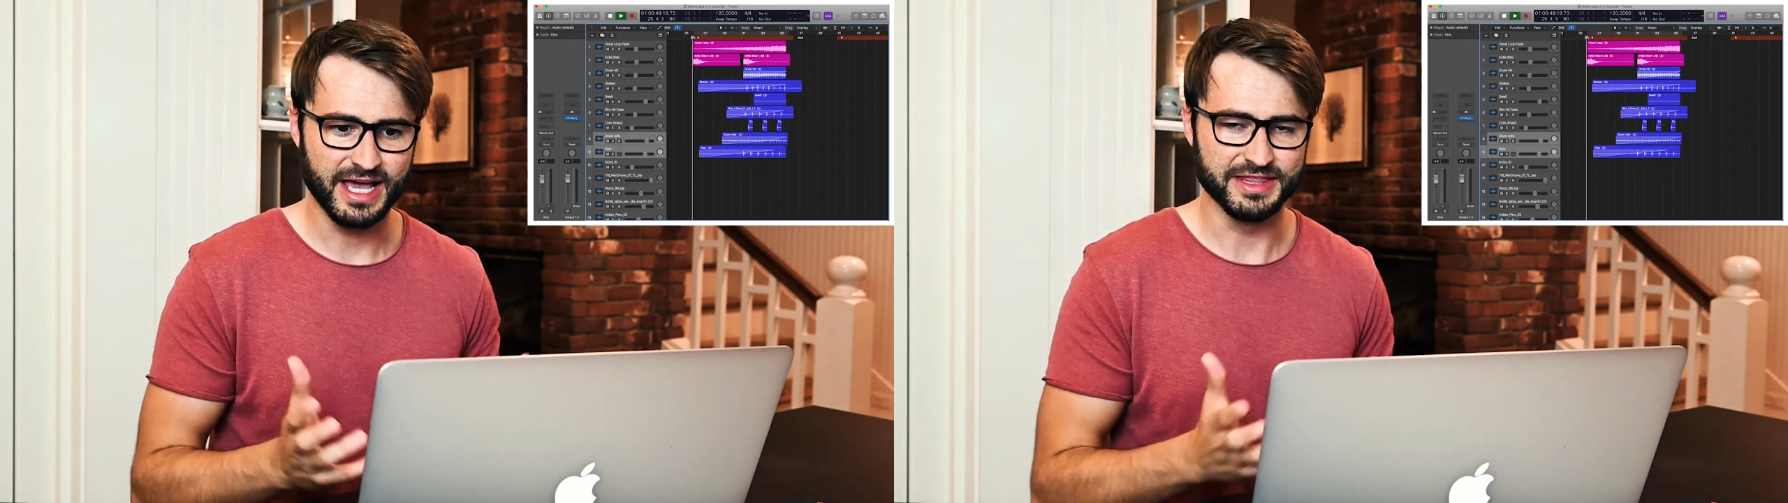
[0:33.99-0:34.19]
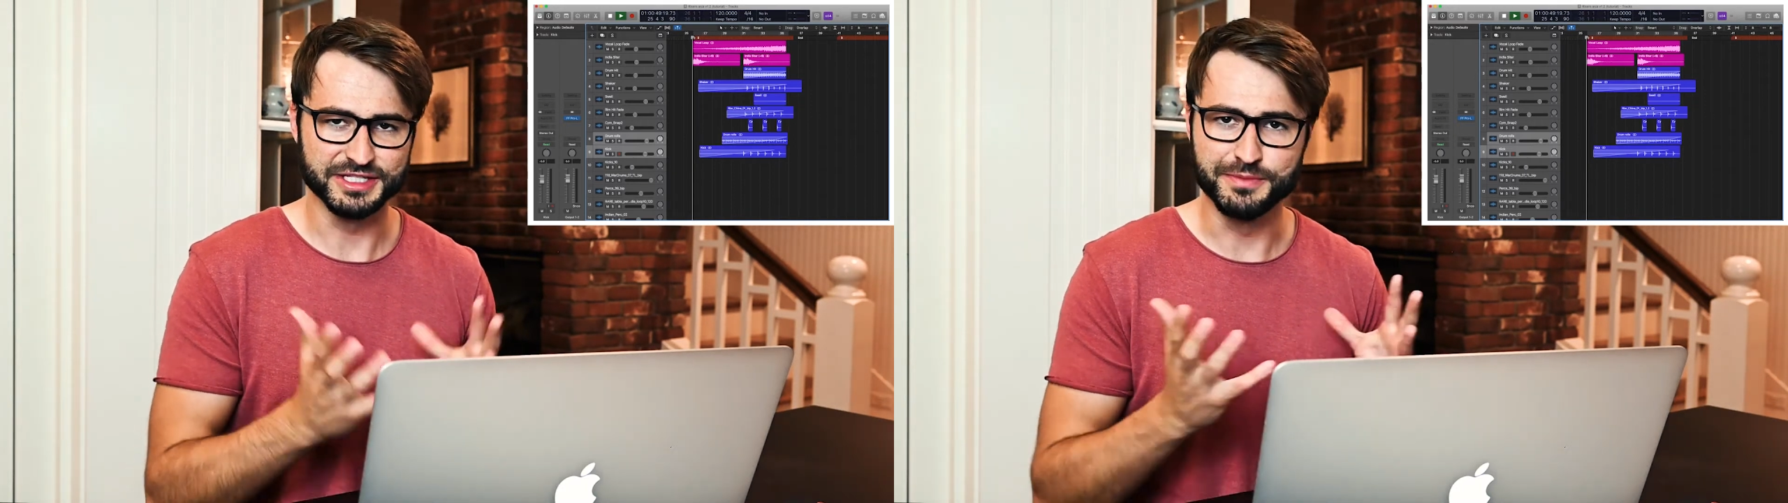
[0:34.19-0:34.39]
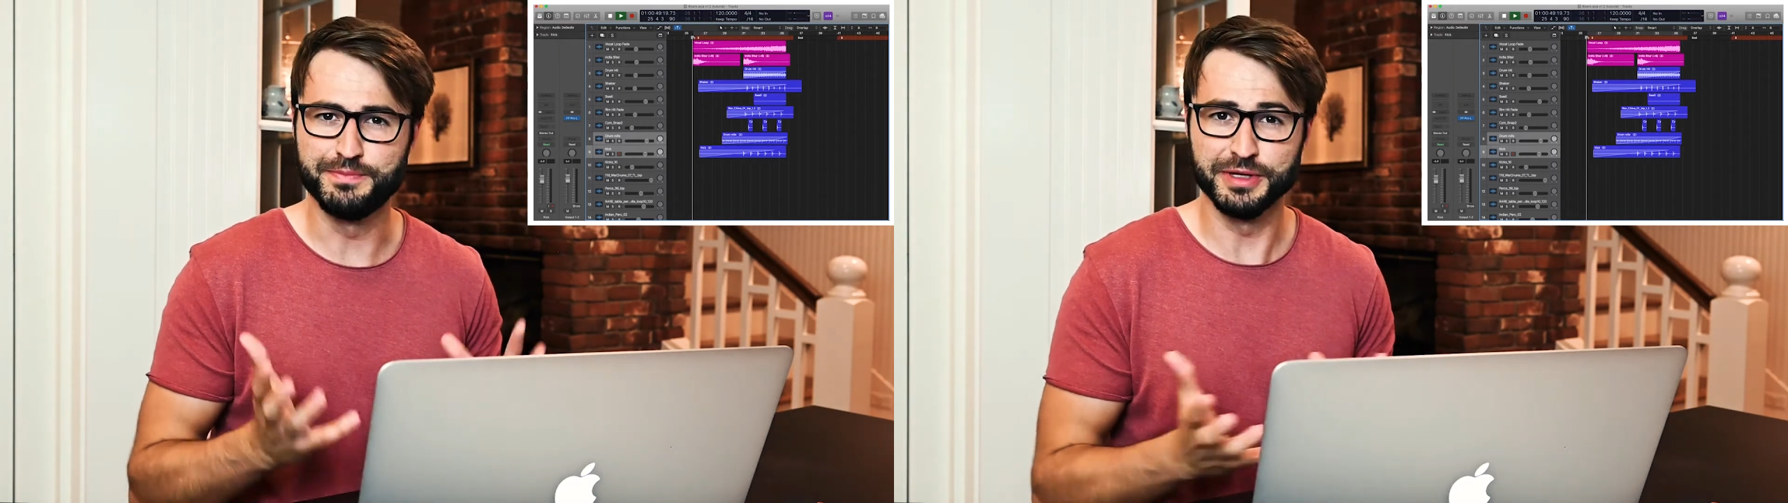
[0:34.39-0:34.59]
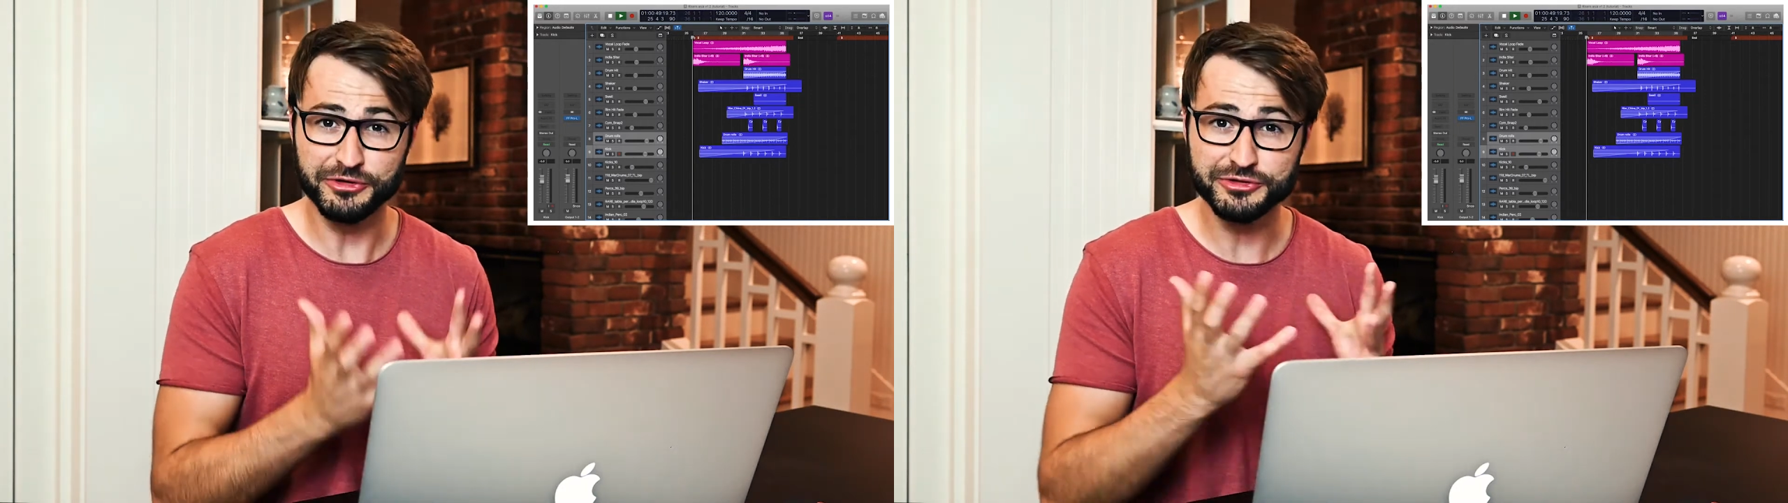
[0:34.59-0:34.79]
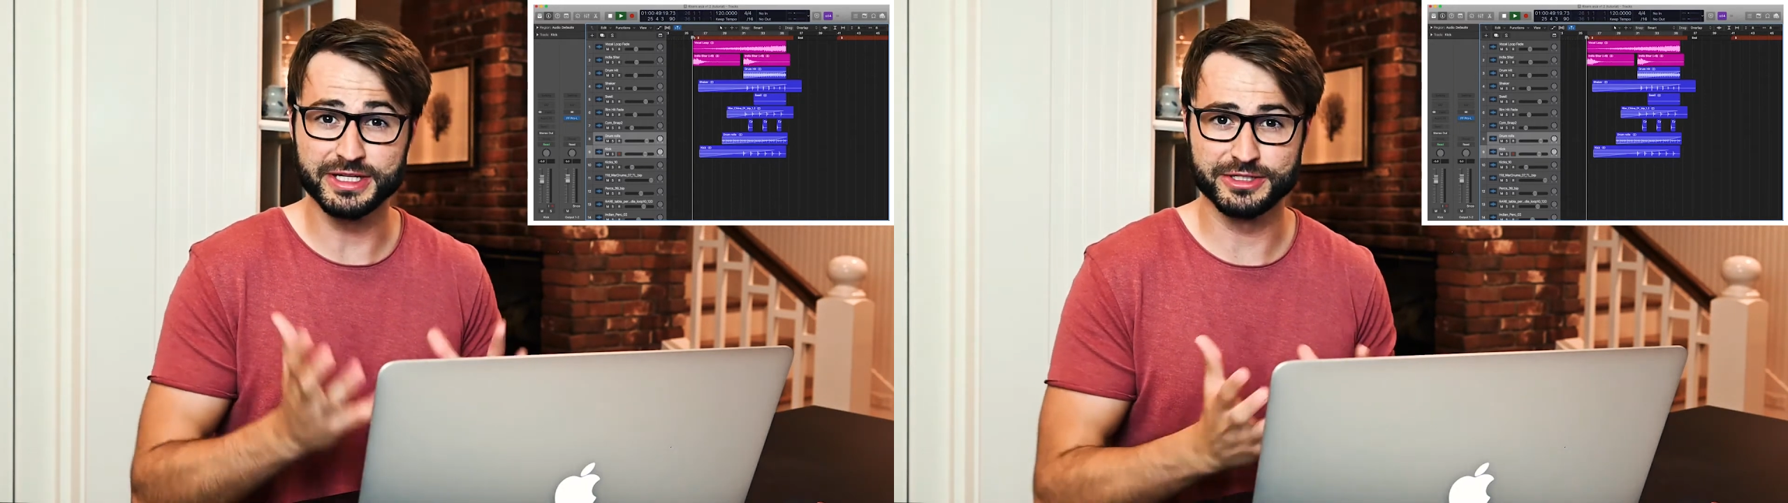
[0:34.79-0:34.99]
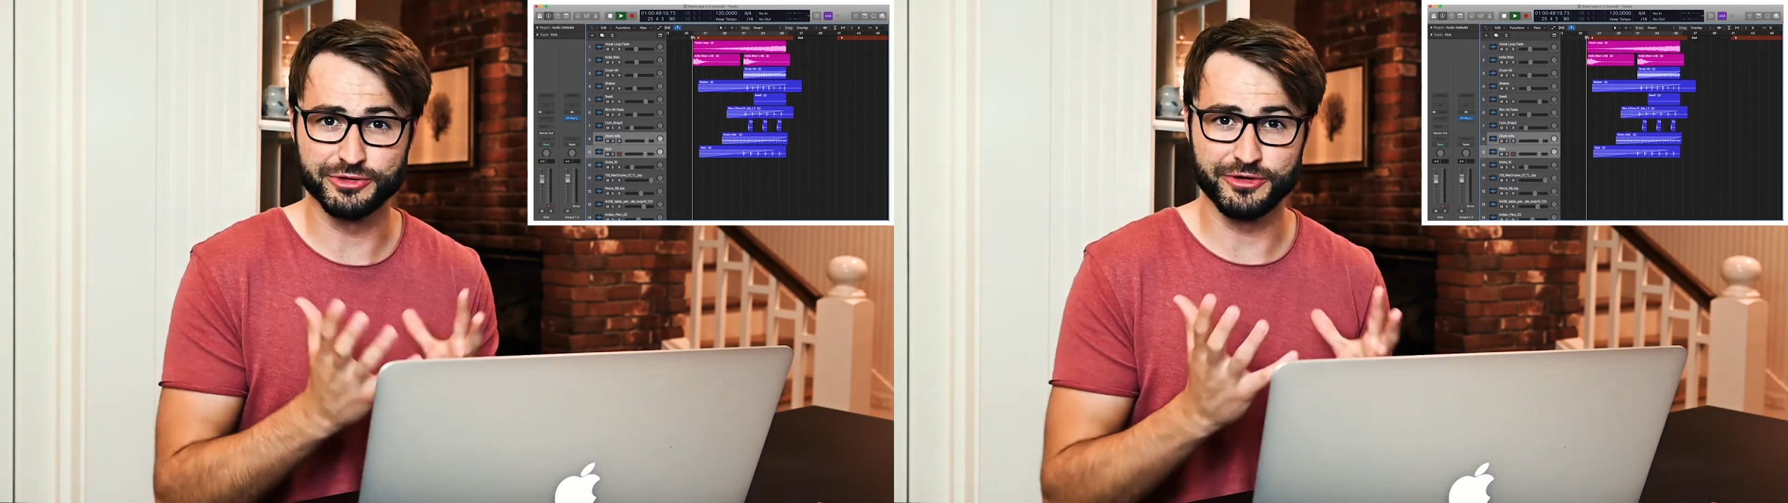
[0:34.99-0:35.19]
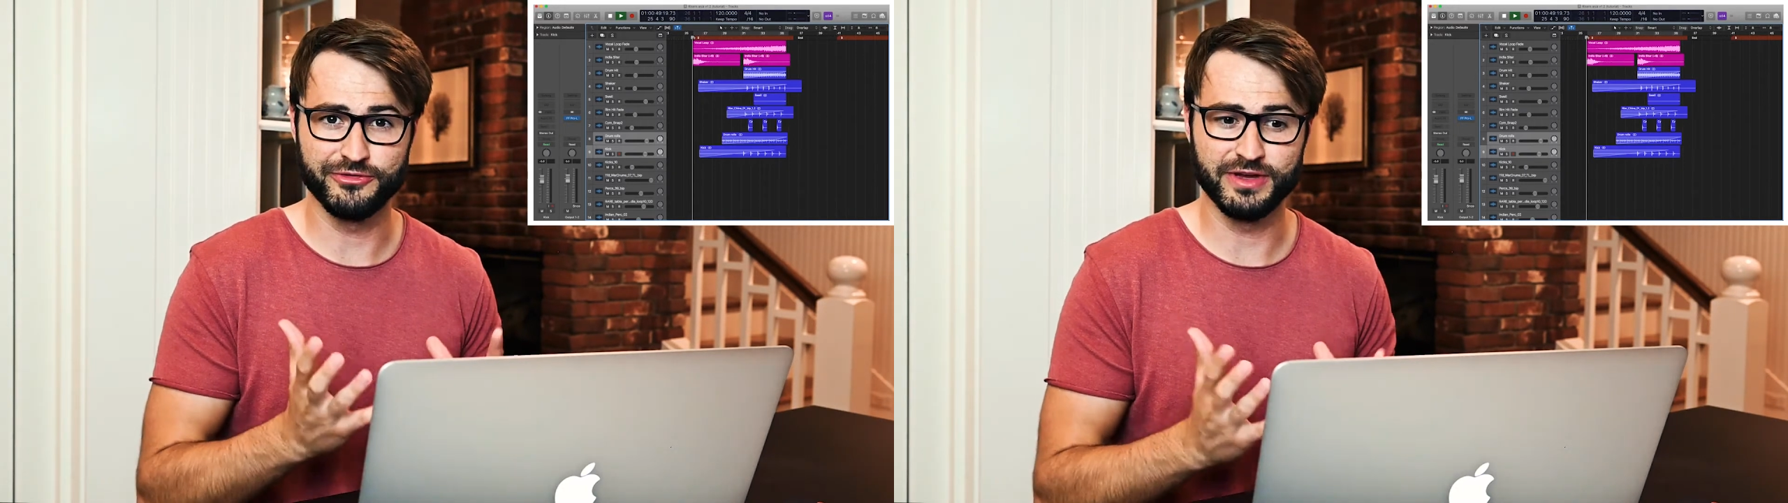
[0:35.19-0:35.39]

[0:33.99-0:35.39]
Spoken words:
and this building sort of